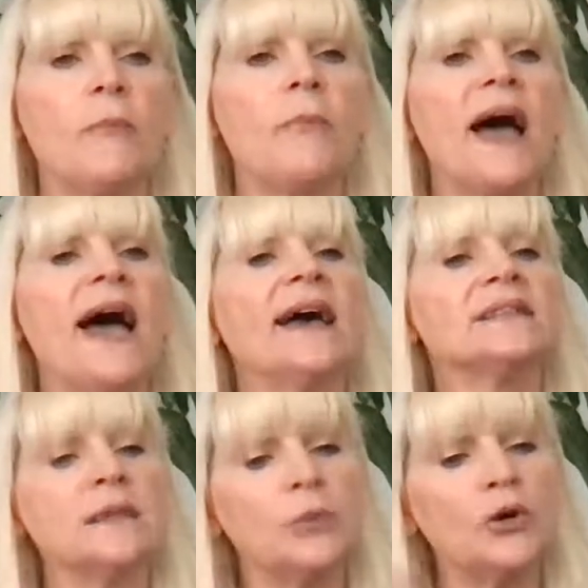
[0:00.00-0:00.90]

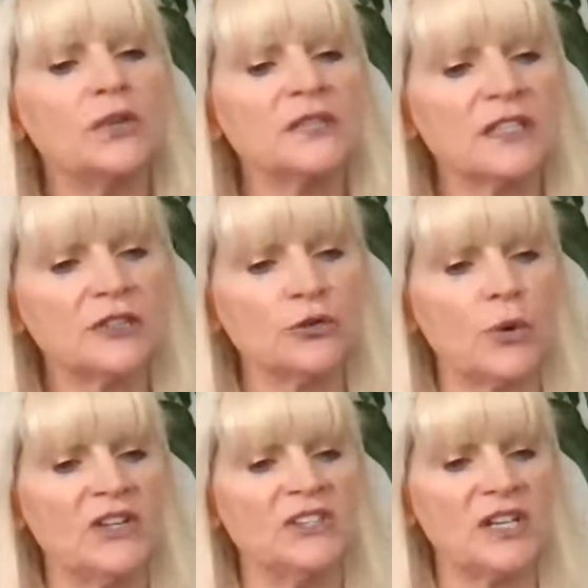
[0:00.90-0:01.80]
possible
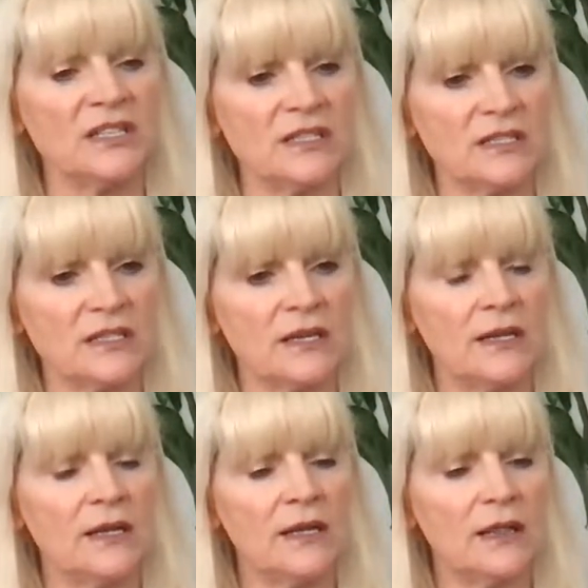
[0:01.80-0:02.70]
situations
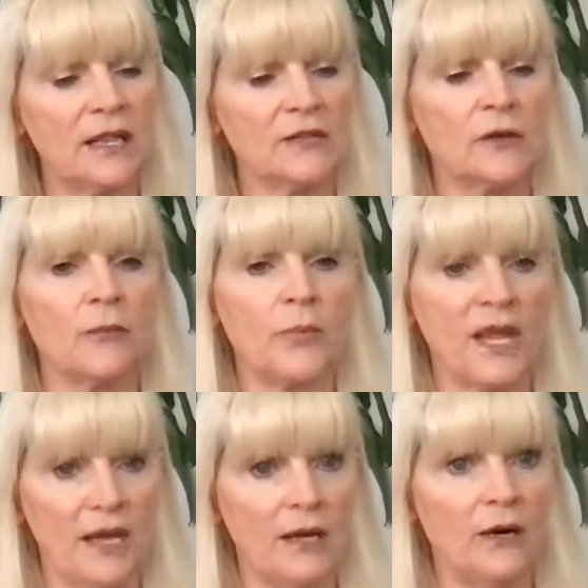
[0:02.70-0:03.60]
this could
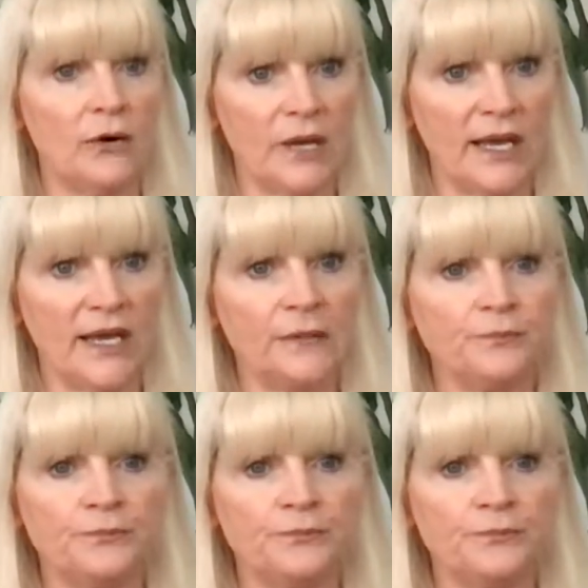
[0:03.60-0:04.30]
be, okay?